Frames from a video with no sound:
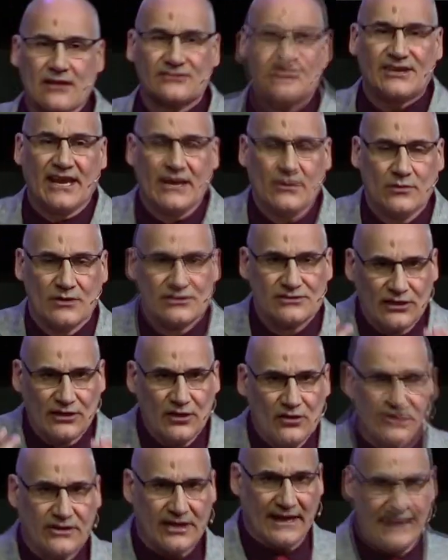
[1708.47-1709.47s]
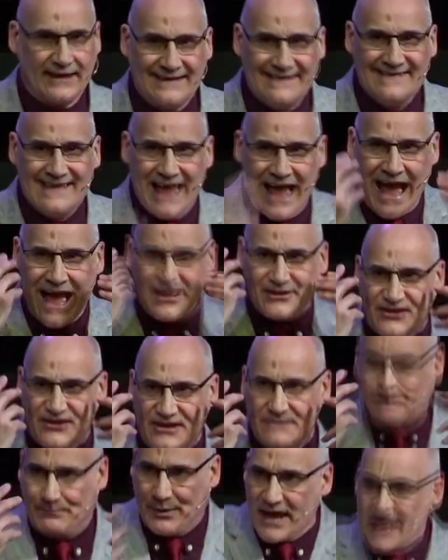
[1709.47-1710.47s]
He was looking at the
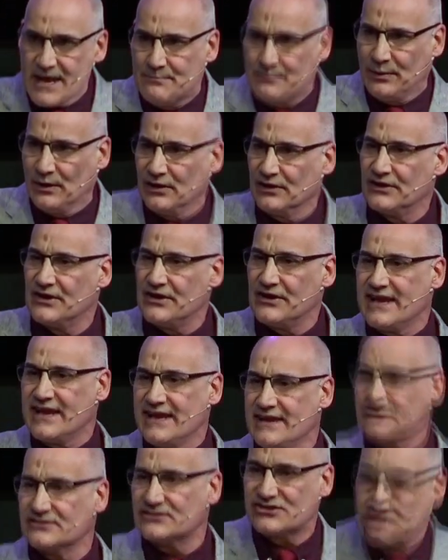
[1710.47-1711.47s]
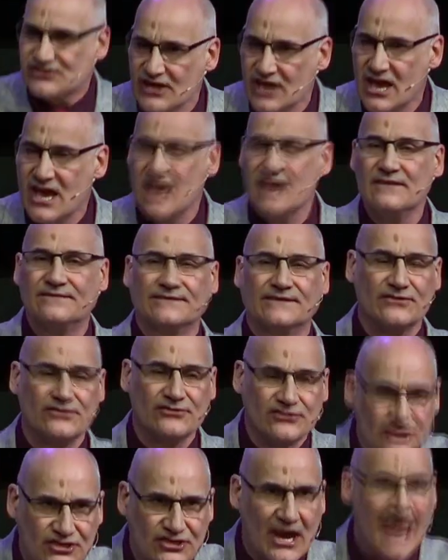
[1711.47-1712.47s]
people that he had served and
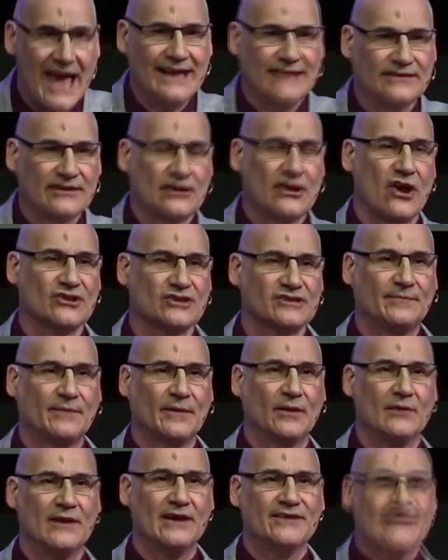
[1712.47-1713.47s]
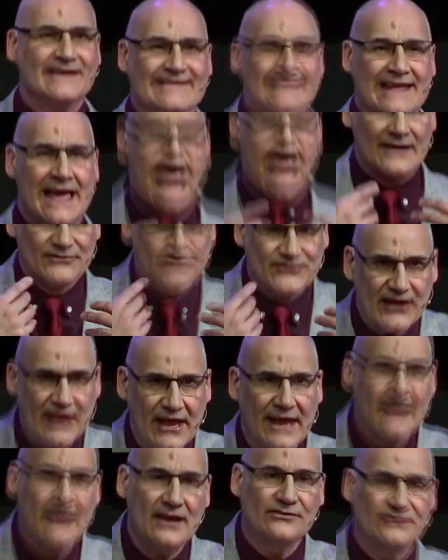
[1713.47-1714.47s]
shared the gospel with, and they
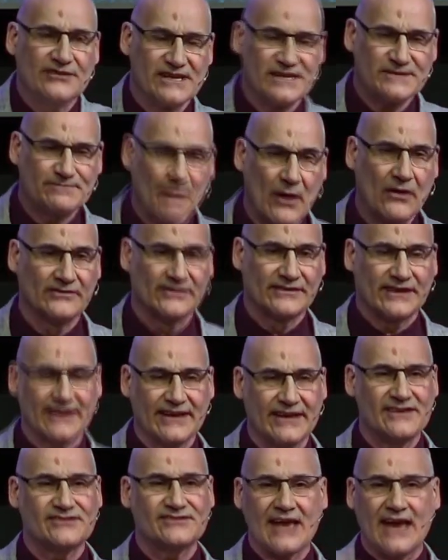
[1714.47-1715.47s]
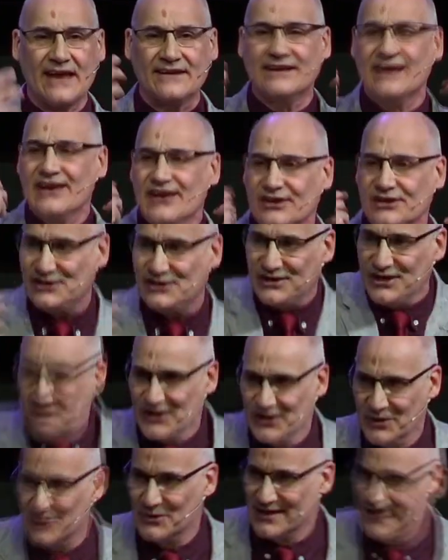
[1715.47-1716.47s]
had responded, and he said,
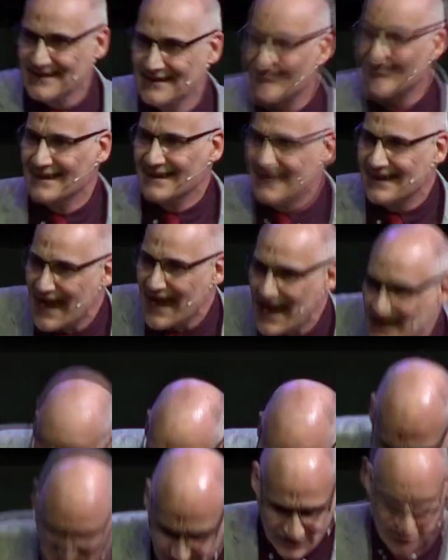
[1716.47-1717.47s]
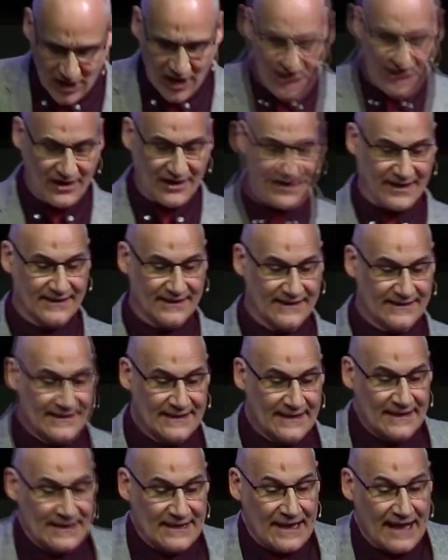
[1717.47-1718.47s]
"You are my joy."
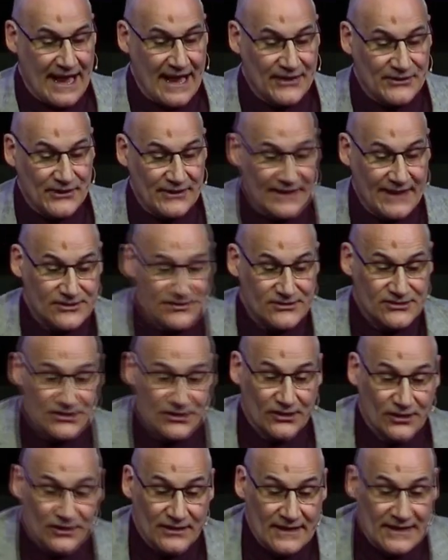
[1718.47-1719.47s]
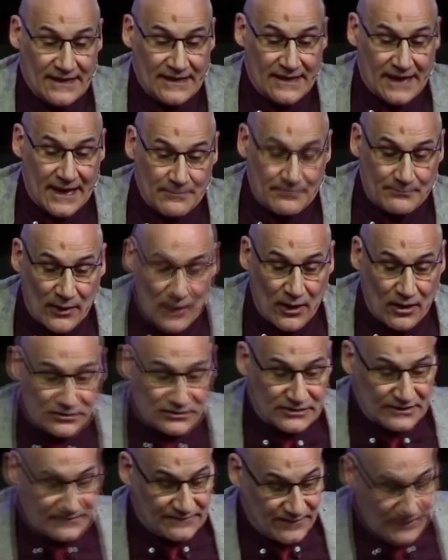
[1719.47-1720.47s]
I think that's so
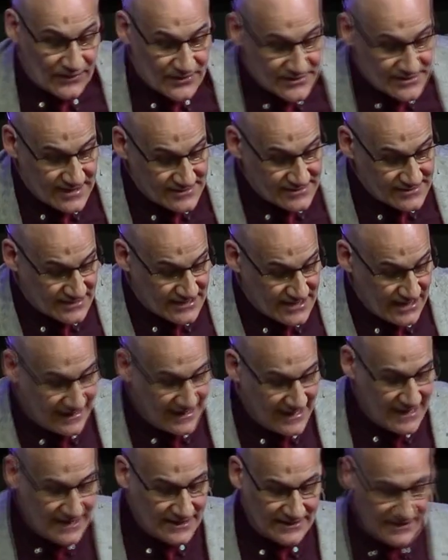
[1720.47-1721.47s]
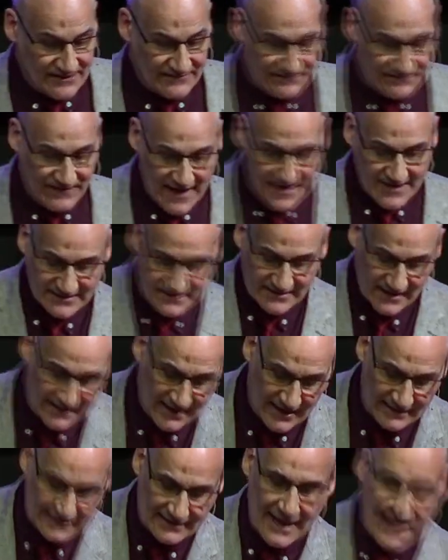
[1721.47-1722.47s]
important for us, isn't it? He had invested
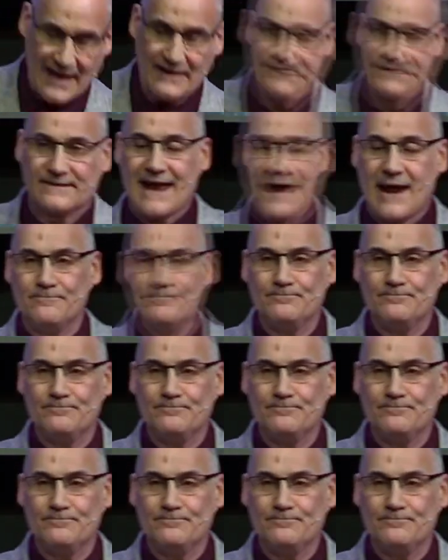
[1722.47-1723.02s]
his life. Now,